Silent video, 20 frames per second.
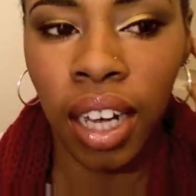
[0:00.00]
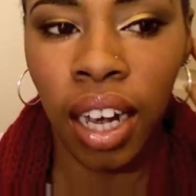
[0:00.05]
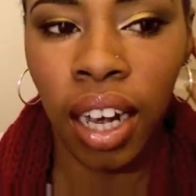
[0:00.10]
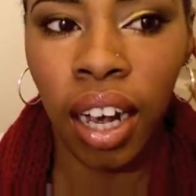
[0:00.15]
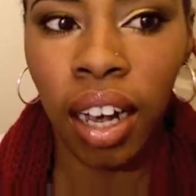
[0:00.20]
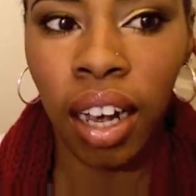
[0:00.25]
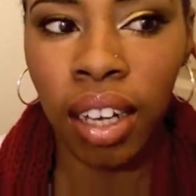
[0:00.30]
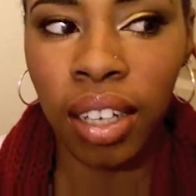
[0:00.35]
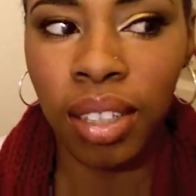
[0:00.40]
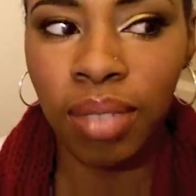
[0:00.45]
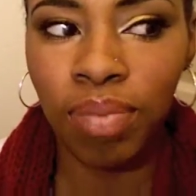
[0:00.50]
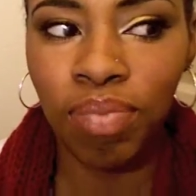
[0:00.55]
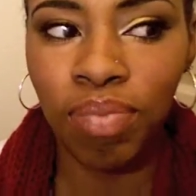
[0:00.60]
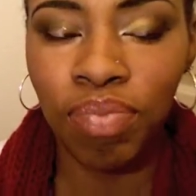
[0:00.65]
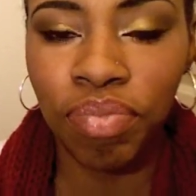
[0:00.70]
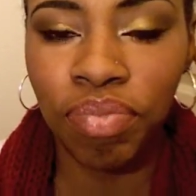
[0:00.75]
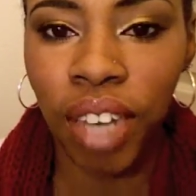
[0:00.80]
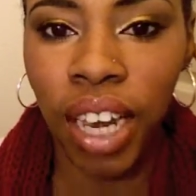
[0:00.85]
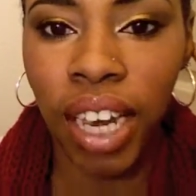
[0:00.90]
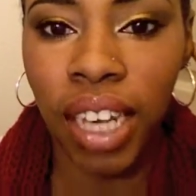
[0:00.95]

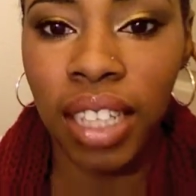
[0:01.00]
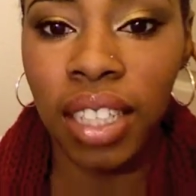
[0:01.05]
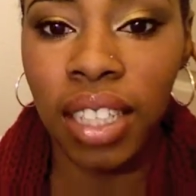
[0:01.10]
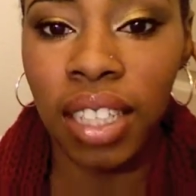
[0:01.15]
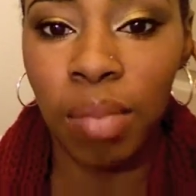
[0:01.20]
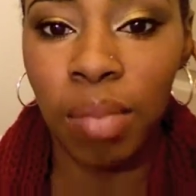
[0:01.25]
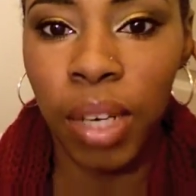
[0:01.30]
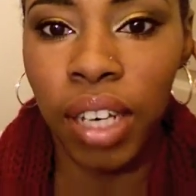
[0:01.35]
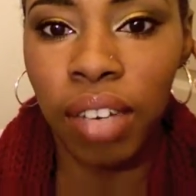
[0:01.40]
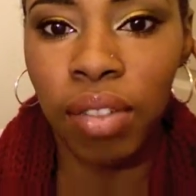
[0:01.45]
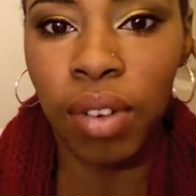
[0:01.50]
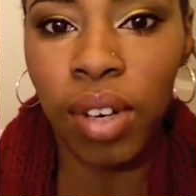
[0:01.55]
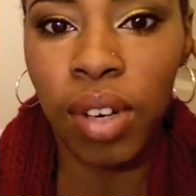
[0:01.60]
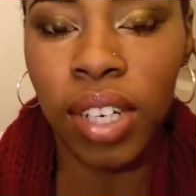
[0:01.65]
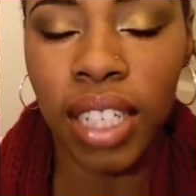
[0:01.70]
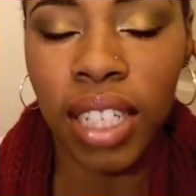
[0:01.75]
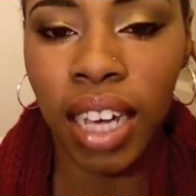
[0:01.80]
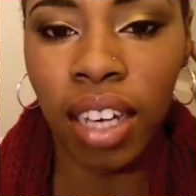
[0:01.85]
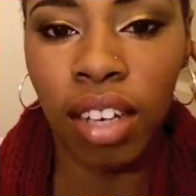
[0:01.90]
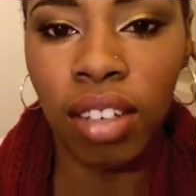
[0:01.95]
And to me, of
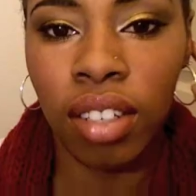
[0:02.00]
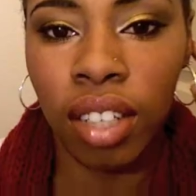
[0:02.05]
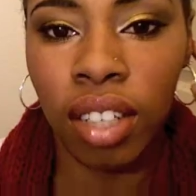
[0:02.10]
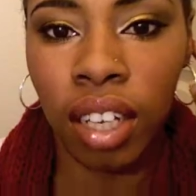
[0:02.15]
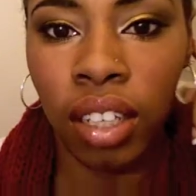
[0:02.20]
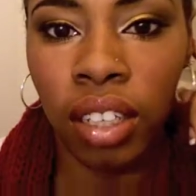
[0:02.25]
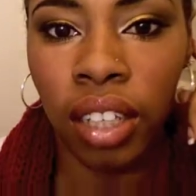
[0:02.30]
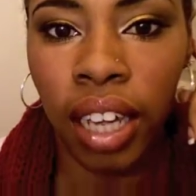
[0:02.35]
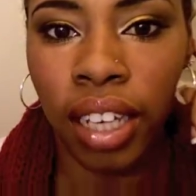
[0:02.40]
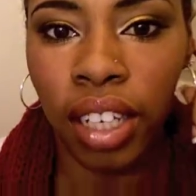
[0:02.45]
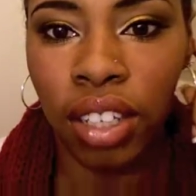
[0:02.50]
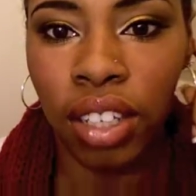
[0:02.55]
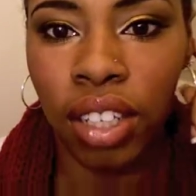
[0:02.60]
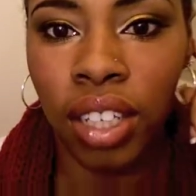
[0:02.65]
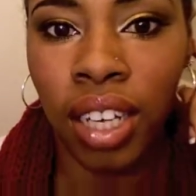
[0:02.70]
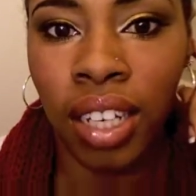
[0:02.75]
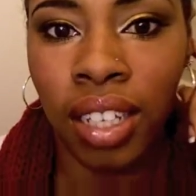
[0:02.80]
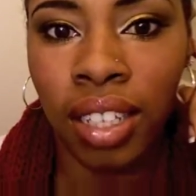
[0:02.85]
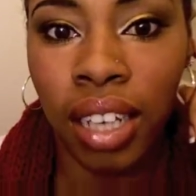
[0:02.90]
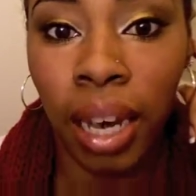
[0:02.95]
course, that goes on like your
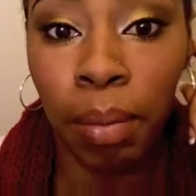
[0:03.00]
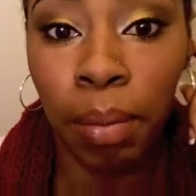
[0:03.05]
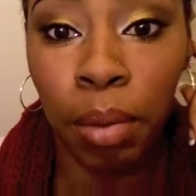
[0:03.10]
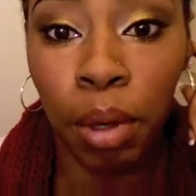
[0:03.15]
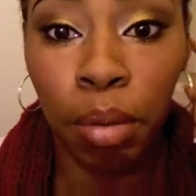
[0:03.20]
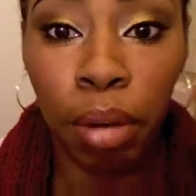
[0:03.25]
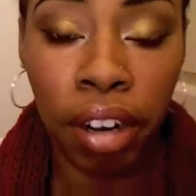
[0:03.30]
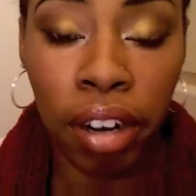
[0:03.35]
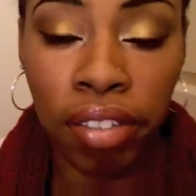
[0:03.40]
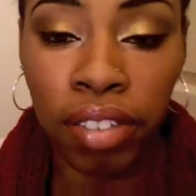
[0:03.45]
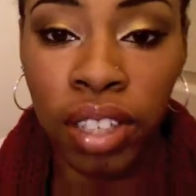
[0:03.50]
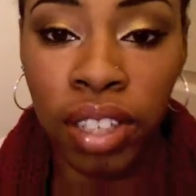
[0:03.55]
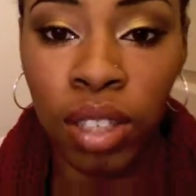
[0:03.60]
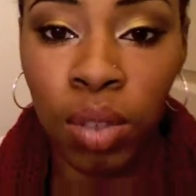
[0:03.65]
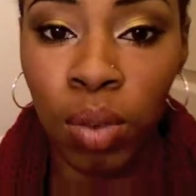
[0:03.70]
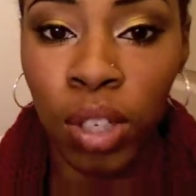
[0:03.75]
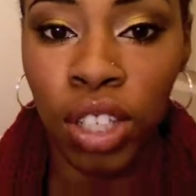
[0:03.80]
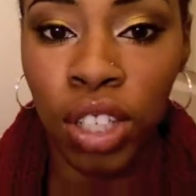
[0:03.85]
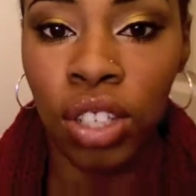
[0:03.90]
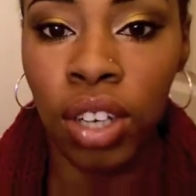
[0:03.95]
skin type, your preference,
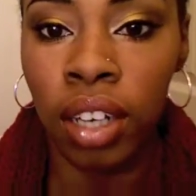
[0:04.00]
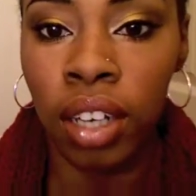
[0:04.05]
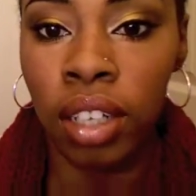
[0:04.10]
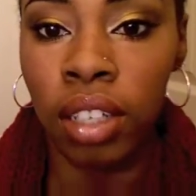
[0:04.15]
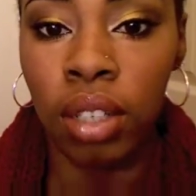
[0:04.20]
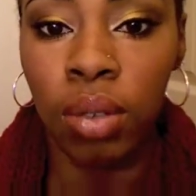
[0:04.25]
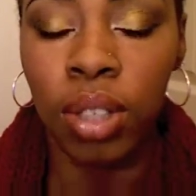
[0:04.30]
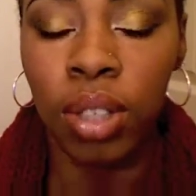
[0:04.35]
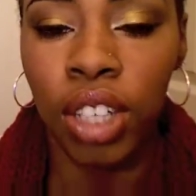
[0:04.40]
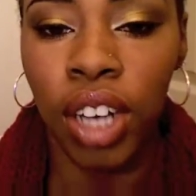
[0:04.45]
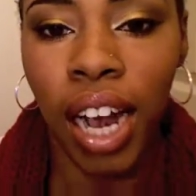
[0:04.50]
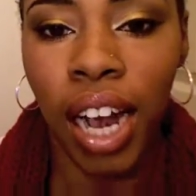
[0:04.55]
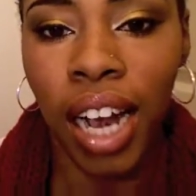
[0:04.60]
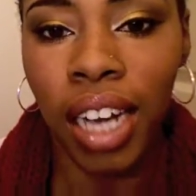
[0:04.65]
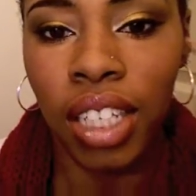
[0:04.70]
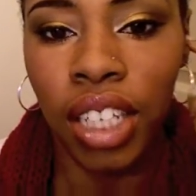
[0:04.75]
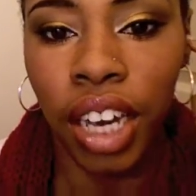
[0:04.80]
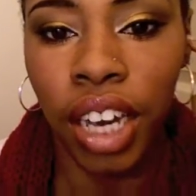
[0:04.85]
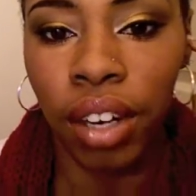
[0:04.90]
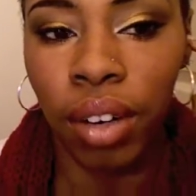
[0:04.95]
what you're trying to do with your
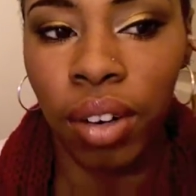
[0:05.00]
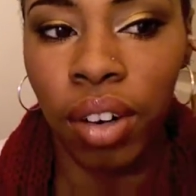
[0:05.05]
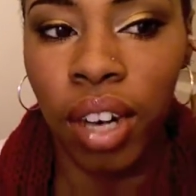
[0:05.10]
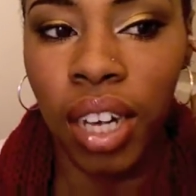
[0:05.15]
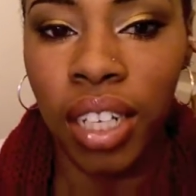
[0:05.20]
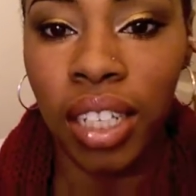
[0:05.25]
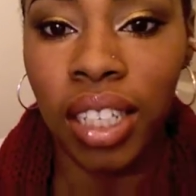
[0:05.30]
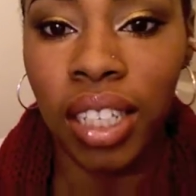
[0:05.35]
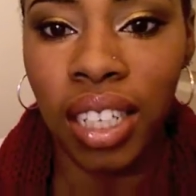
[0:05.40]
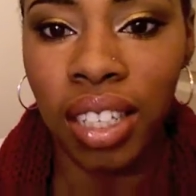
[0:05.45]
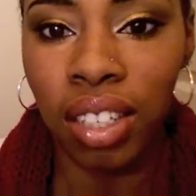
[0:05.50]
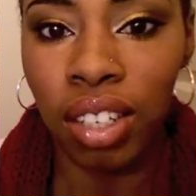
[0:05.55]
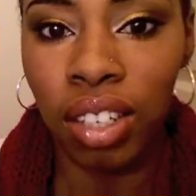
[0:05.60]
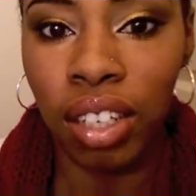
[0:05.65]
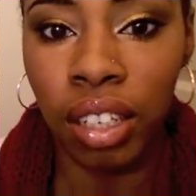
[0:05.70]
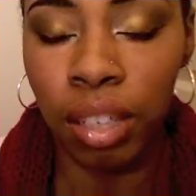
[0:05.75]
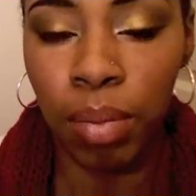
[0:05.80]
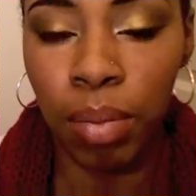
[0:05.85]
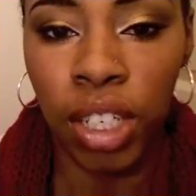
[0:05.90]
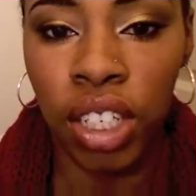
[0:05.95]
eyeshadow. These are
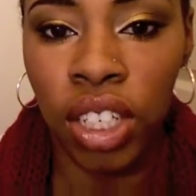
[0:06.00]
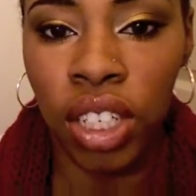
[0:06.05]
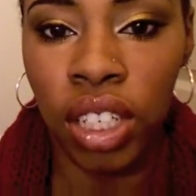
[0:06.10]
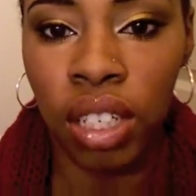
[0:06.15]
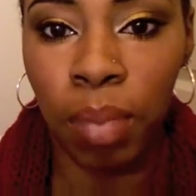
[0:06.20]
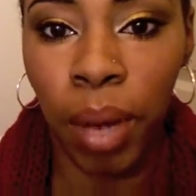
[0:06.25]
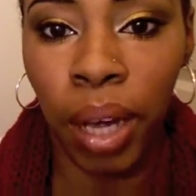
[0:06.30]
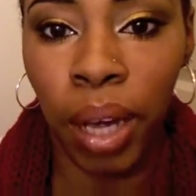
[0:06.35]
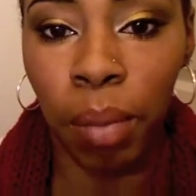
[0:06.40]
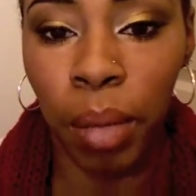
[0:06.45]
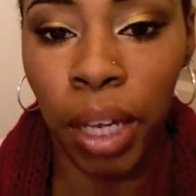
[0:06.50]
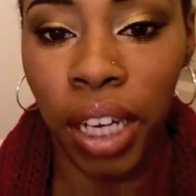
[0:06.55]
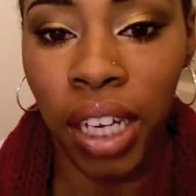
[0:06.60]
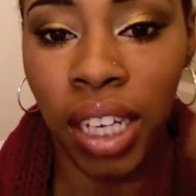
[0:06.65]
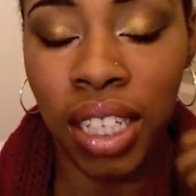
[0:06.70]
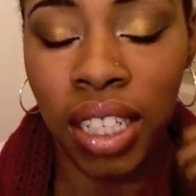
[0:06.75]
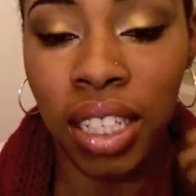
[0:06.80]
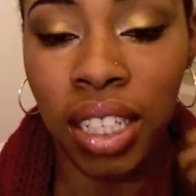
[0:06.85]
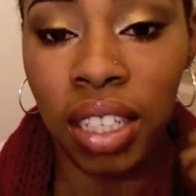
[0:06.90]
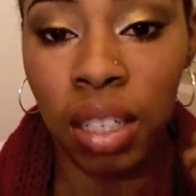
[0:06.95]
going to be just my
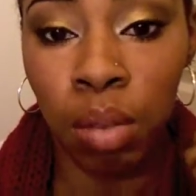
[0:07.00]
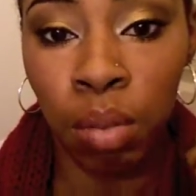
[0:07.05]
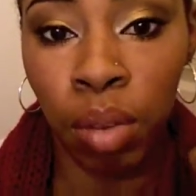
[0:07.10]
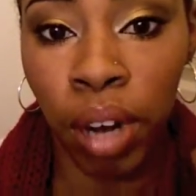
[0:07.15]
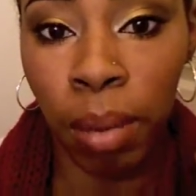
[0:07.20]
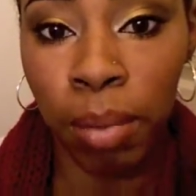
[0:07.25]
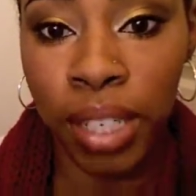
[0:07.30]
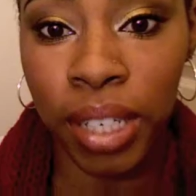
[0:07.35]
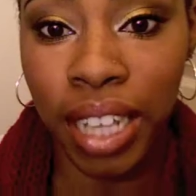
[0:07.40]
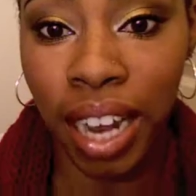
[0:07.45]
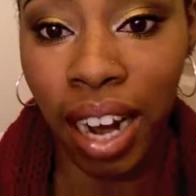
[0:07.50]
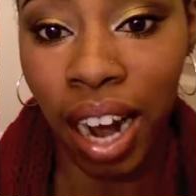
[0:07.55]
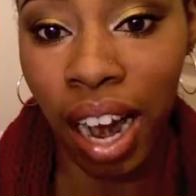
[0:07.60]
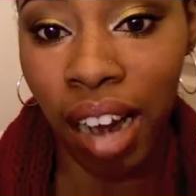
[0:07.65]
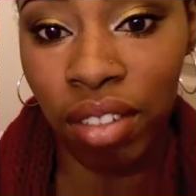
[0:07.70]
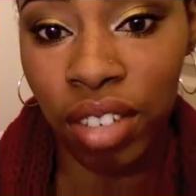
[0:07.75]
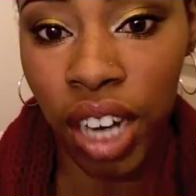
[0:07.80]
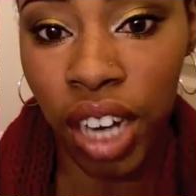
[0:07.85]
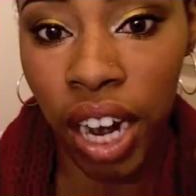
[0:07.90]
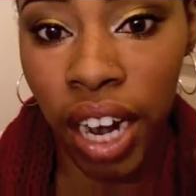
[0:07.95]
opinions of some primers that
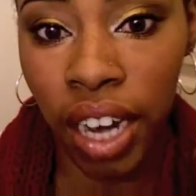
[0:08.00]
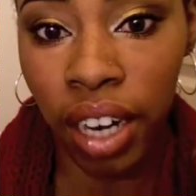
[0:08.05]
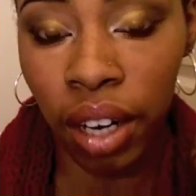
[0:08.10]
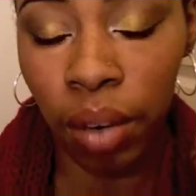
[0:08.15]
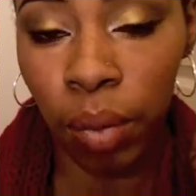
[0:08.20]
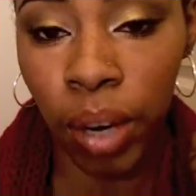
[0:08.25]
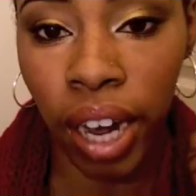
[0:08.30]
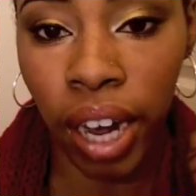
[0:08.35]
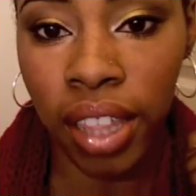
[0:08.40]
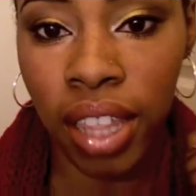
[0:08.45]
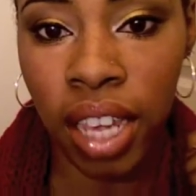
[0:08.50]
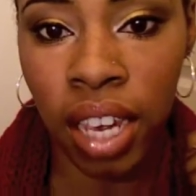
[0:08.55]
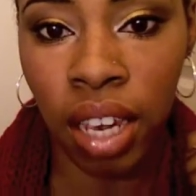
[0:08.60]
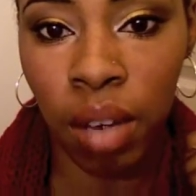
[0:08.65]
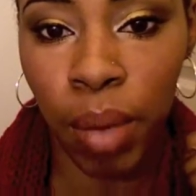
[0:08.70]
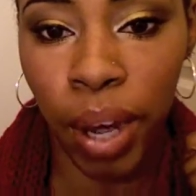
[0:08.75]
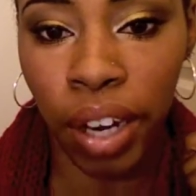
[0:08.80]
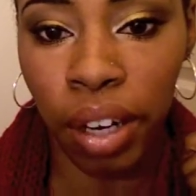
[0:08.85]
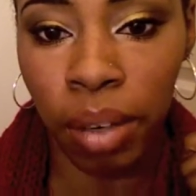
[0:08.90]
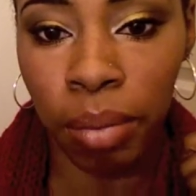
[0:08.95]
I've tried and what I think
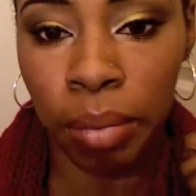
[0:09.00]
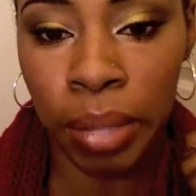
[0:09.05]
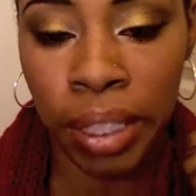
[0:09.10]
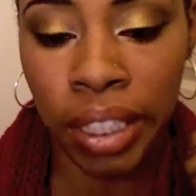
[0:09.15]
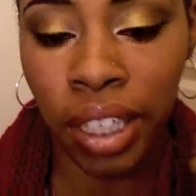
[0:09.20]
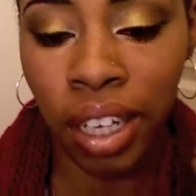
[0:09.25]
about them.